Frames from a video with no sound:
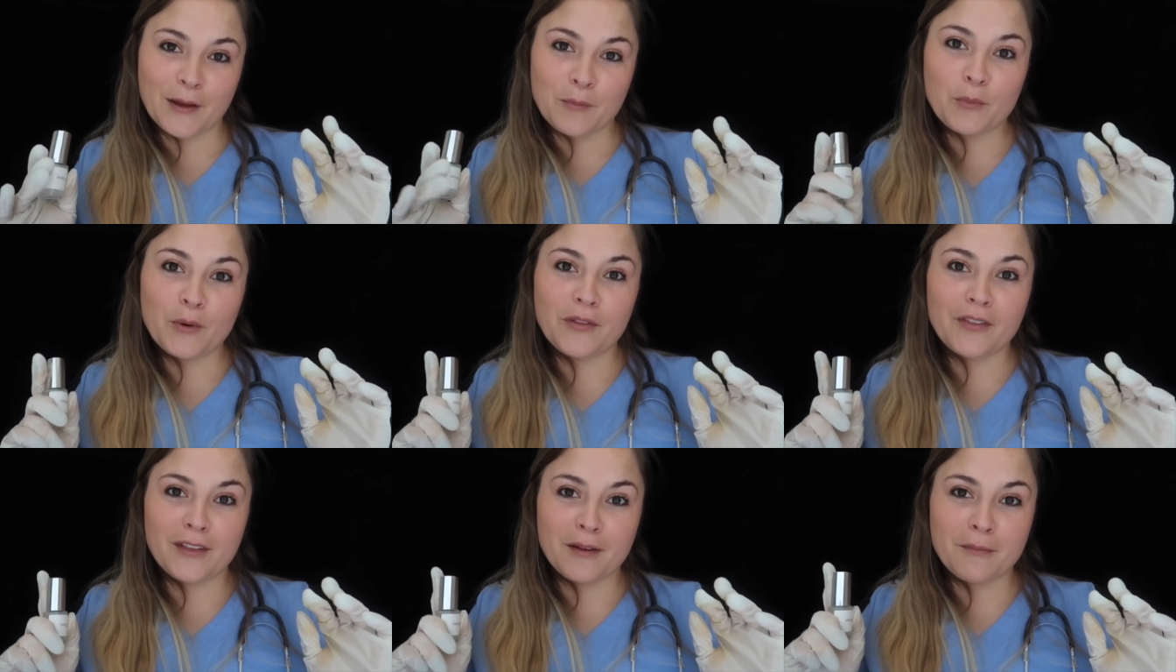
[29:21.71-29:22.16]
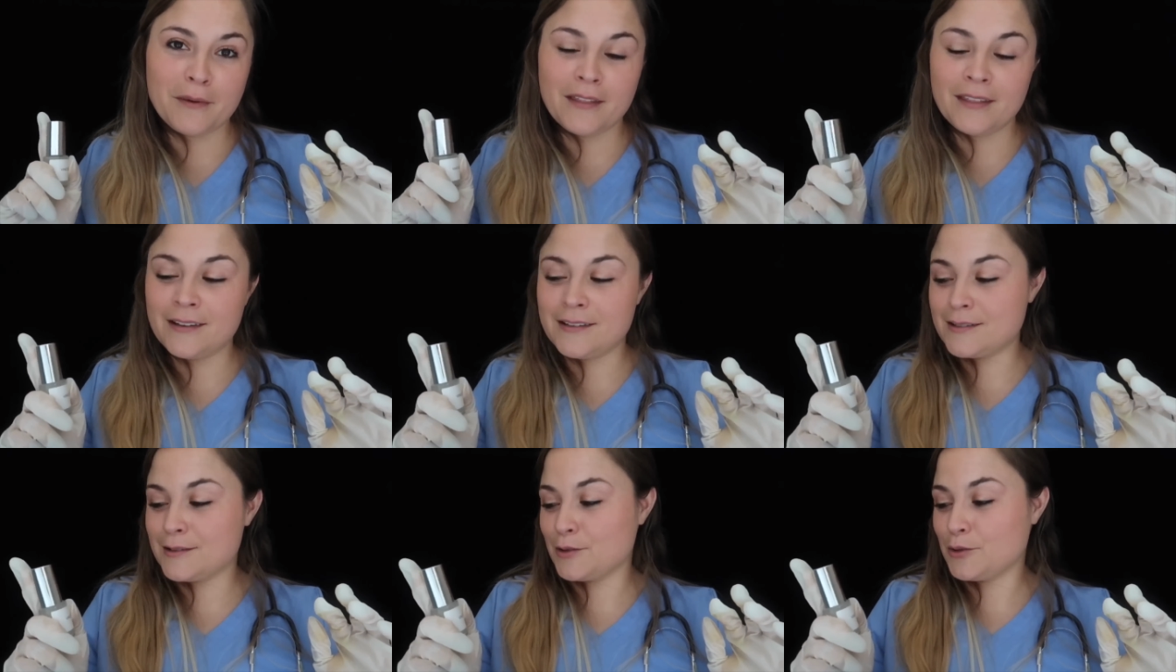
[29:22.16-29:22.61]
they put
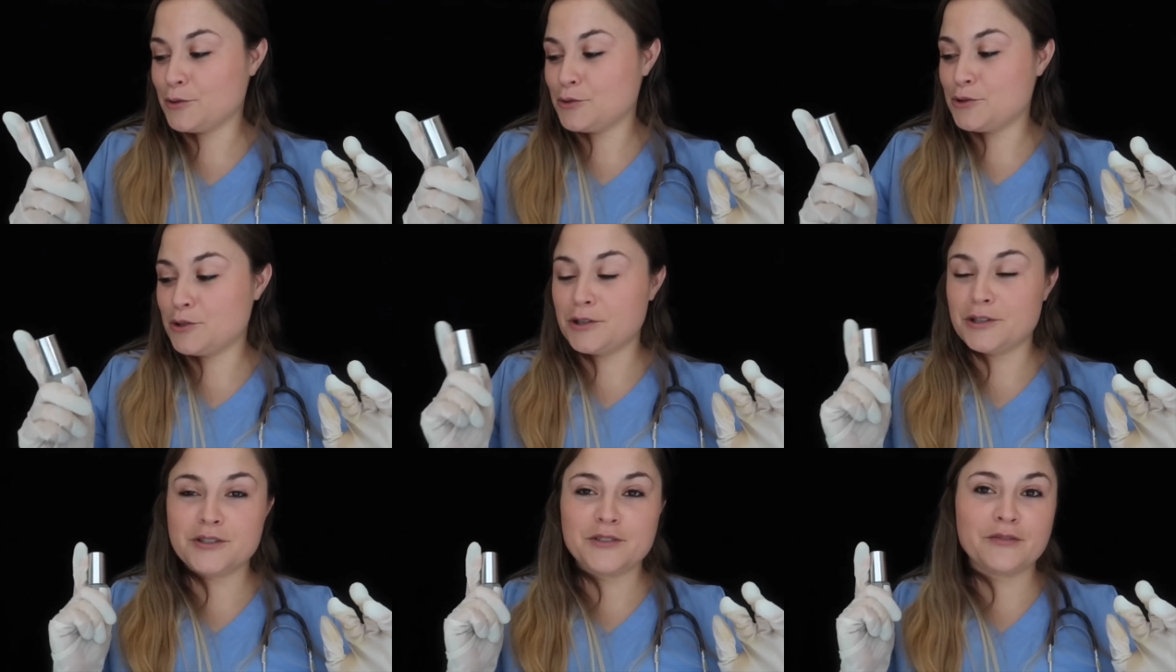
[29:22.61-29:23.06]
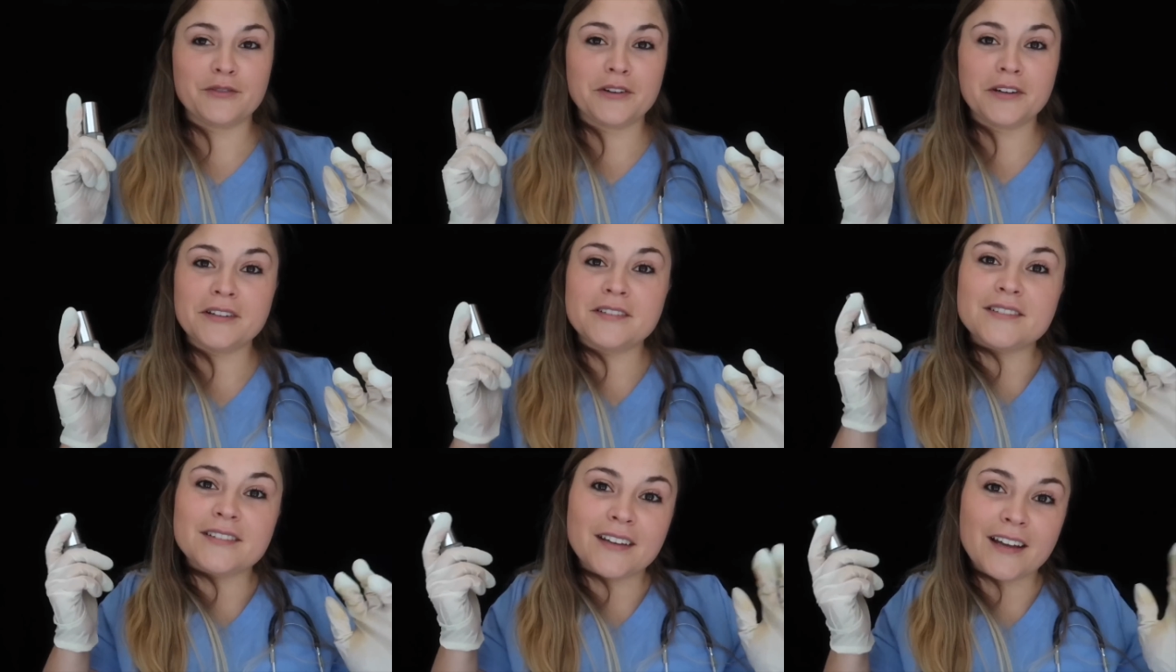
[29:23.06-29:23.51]
them in these little jars
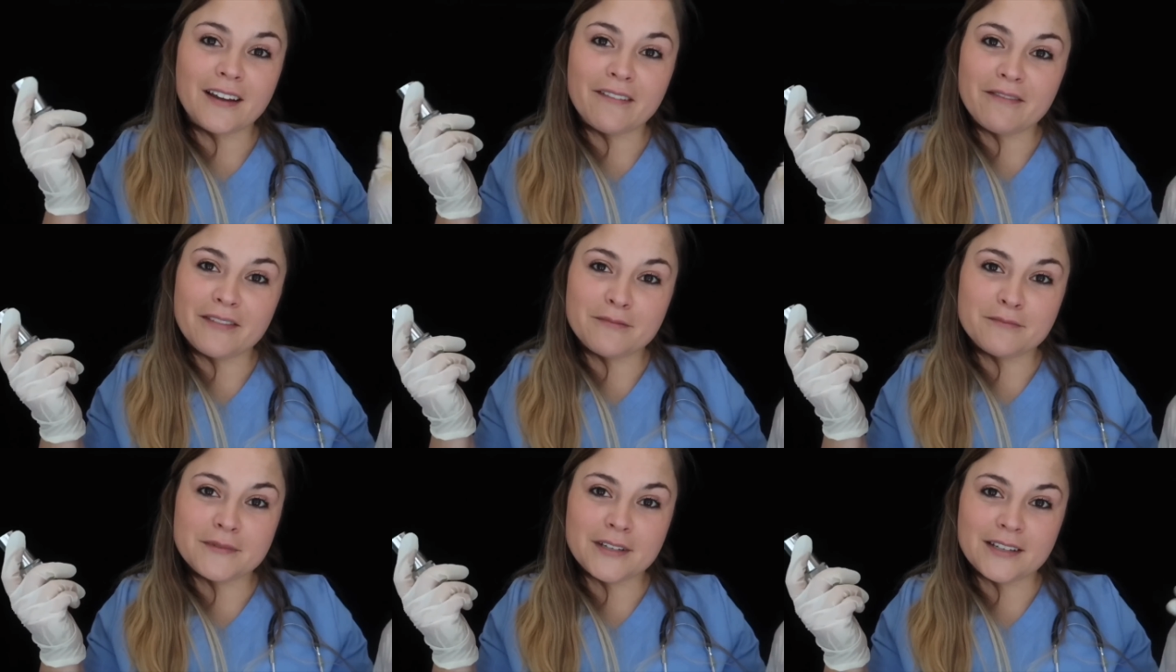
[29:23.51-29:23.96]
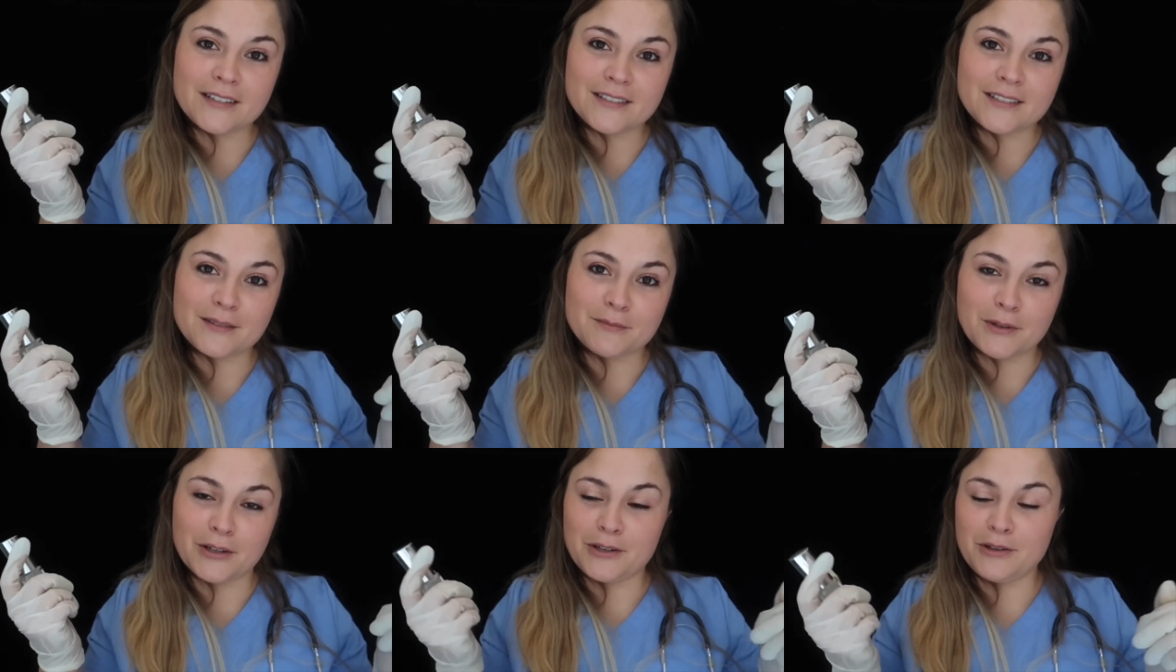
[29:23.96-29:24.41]
for us and have them
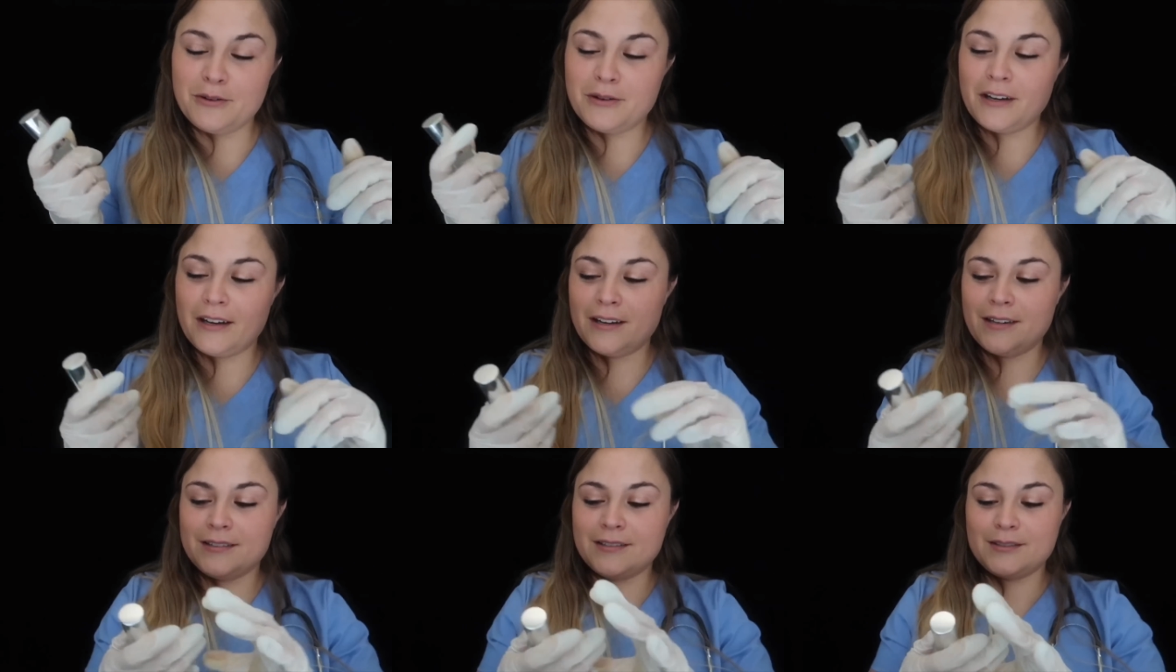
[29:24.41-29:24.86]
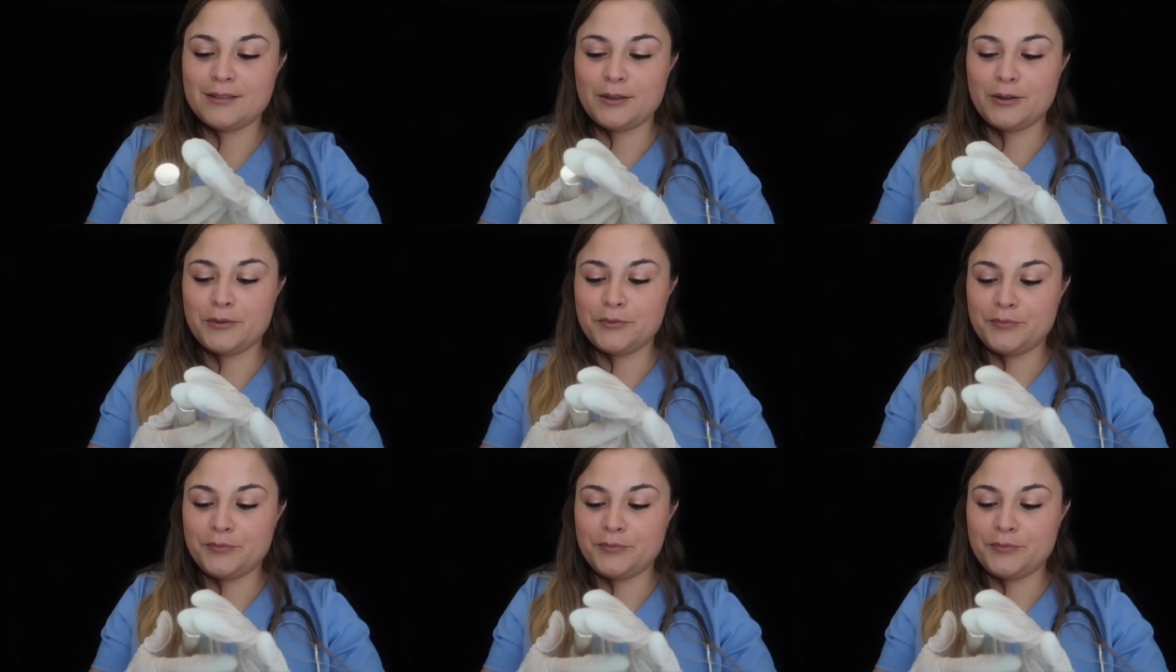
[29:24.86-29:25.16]
test them on you guys.